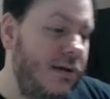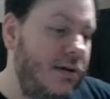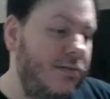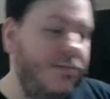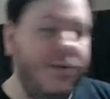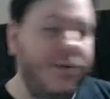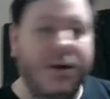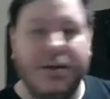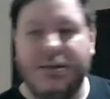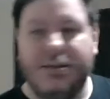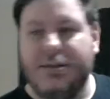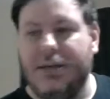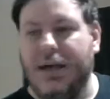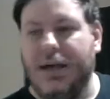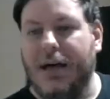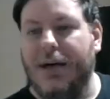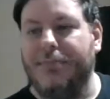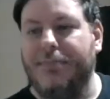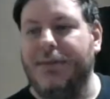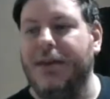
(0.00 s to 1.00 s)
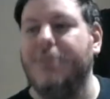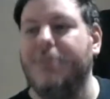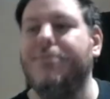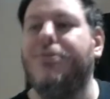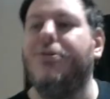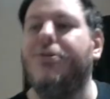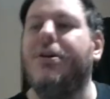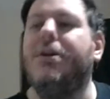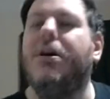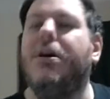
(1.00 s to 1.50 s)
But I'm getting
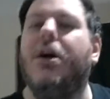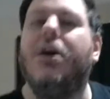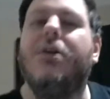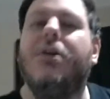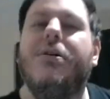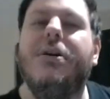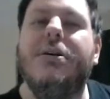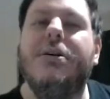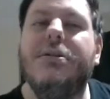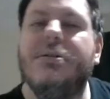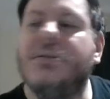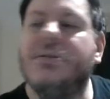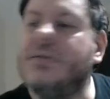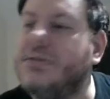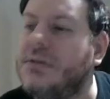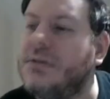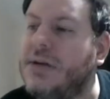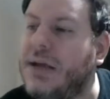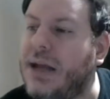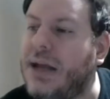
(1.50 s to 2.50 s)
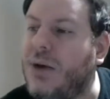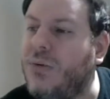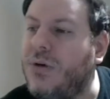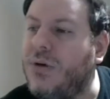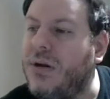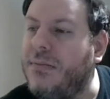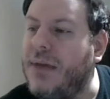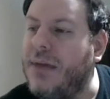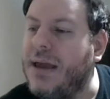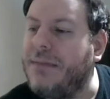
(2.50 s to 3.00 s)
pretty hungry, and I
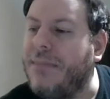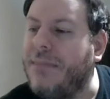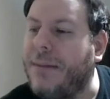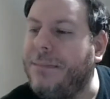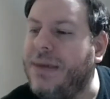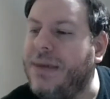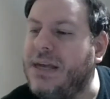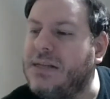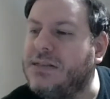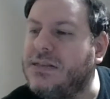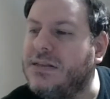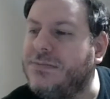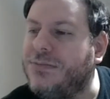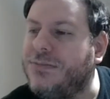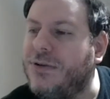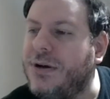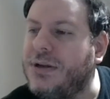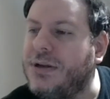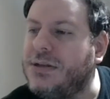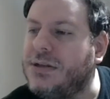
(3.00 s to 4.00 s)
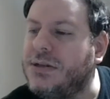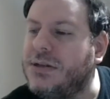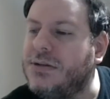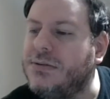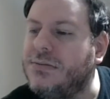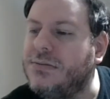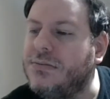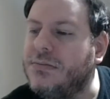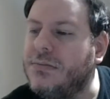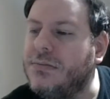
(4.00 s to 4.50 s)
want to make my pizza pretty
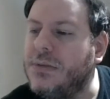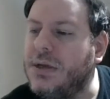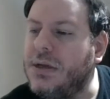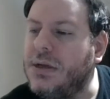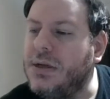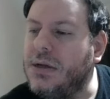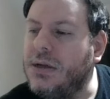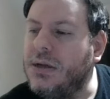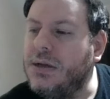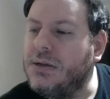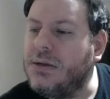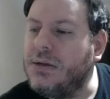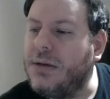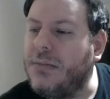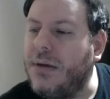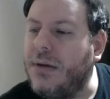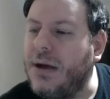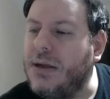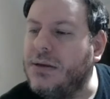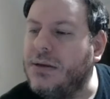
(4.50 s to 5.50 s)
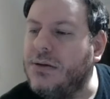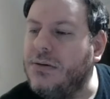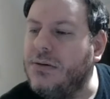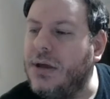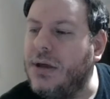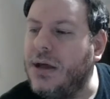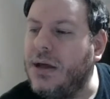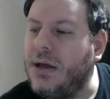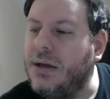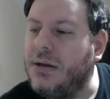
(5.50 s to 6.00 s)
soon. So I might do
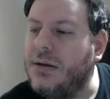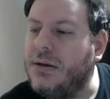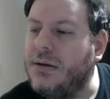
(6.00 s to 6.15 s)
that.